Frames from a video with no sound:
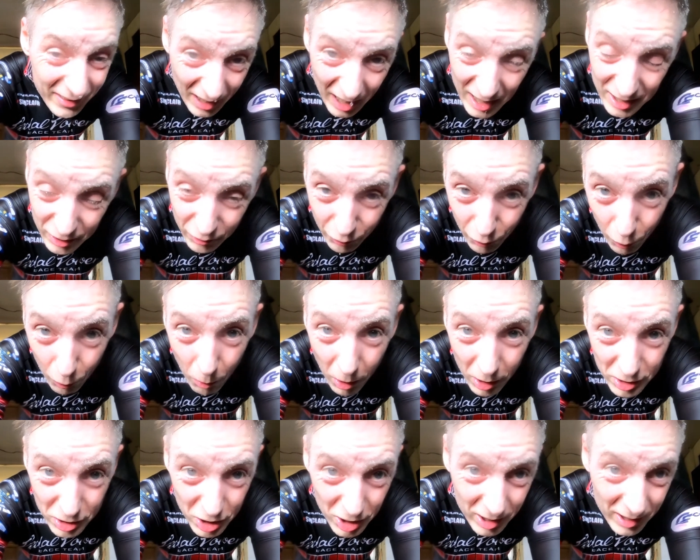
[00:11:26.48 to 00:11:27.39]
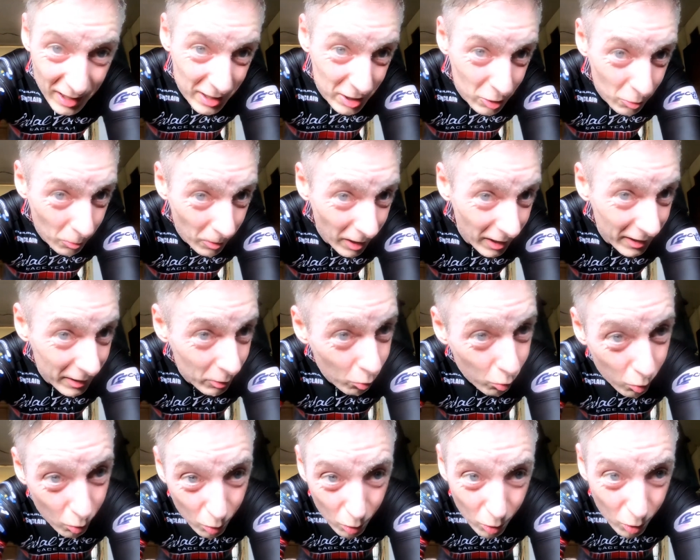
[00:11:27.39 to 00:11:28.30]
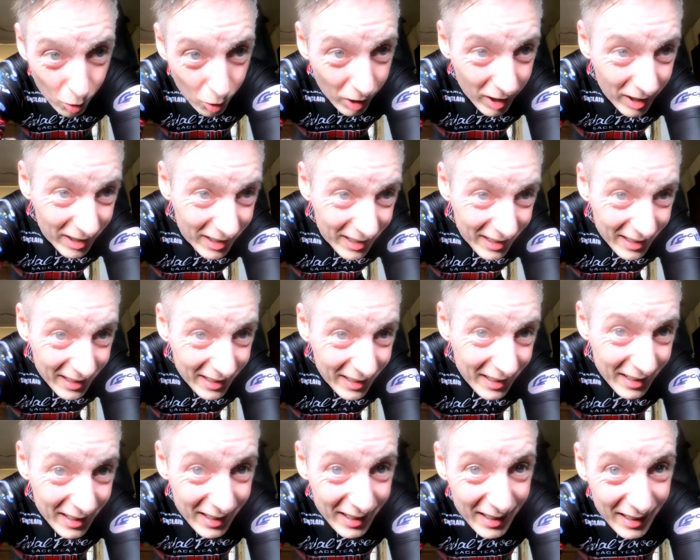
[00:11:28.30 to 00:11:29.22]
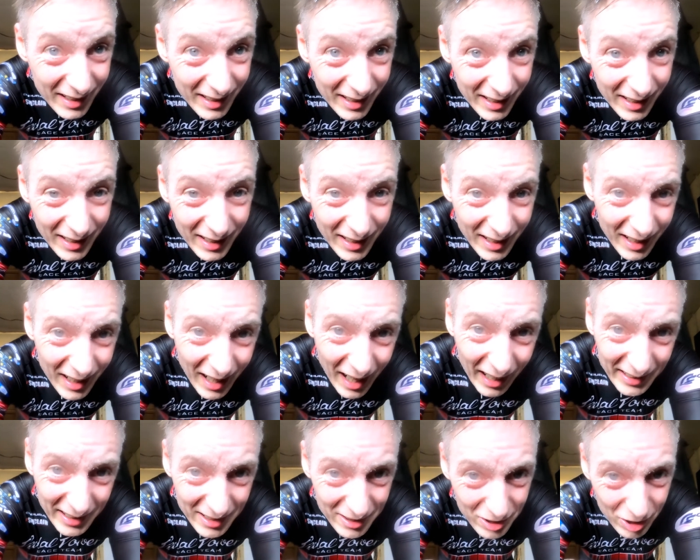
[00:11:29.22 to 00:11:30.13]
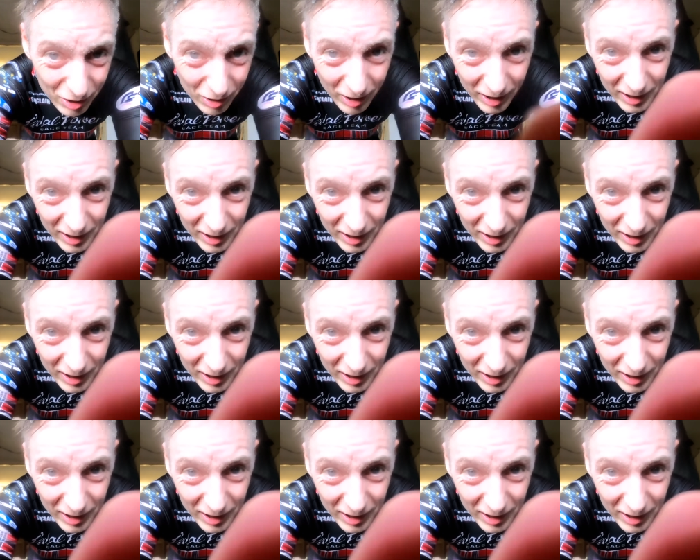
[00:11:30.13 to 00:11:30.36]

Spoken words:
thanks for watching this one. Oh, I need to